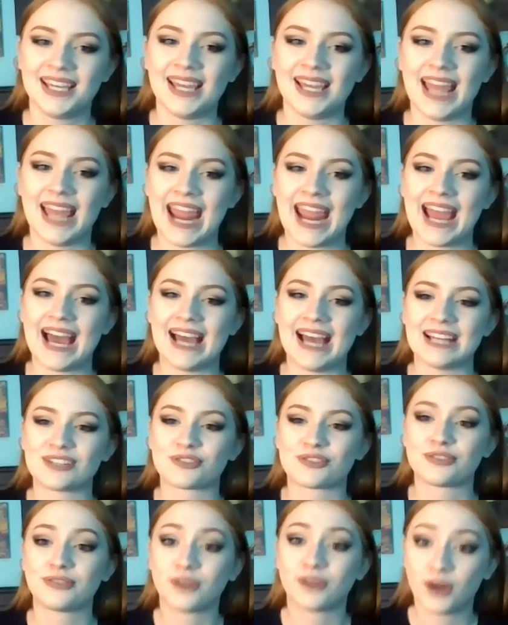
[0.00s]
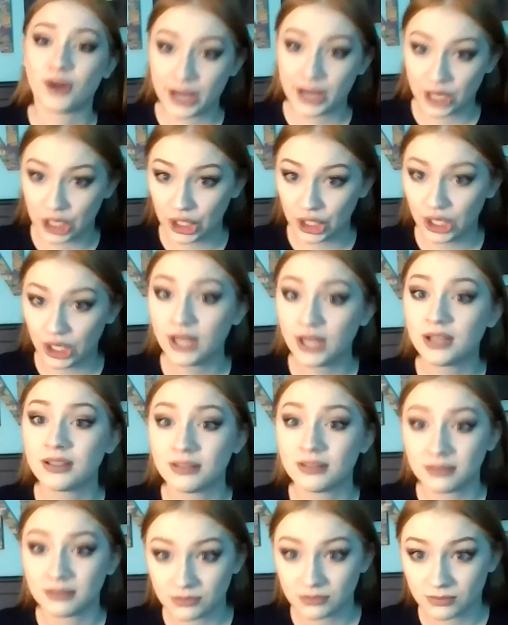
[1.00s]
And for a good
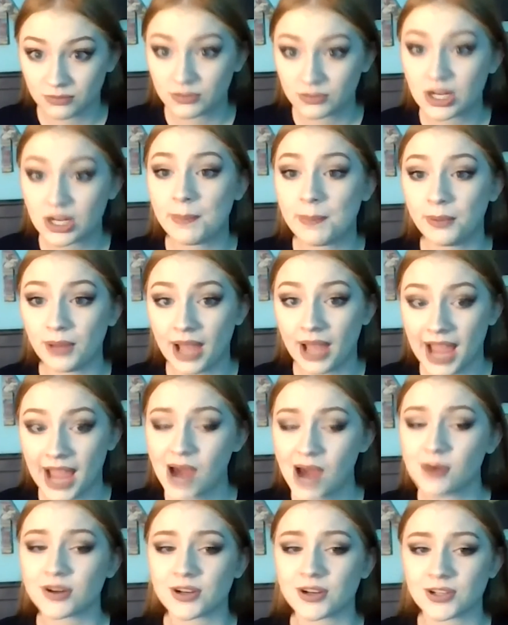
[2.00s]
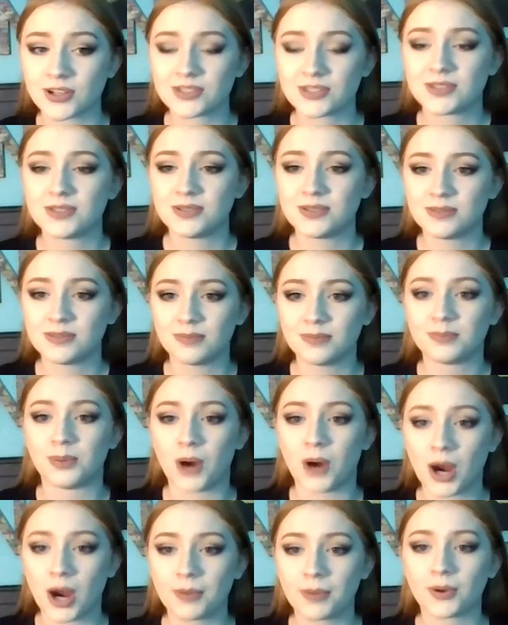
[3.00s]
couple hours,
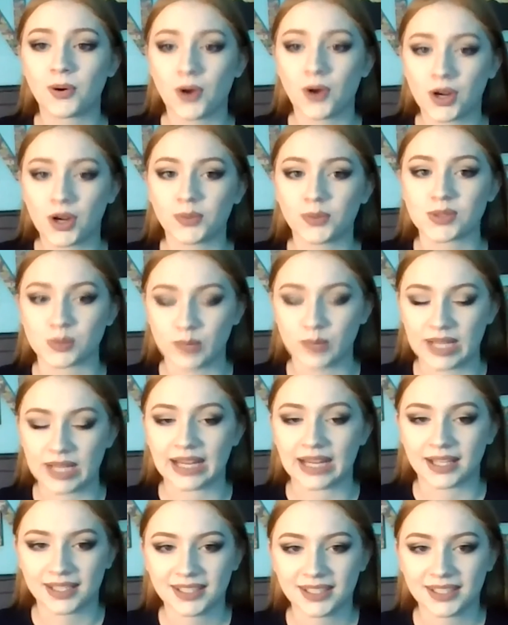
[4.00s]
Barbara Gordon was winning.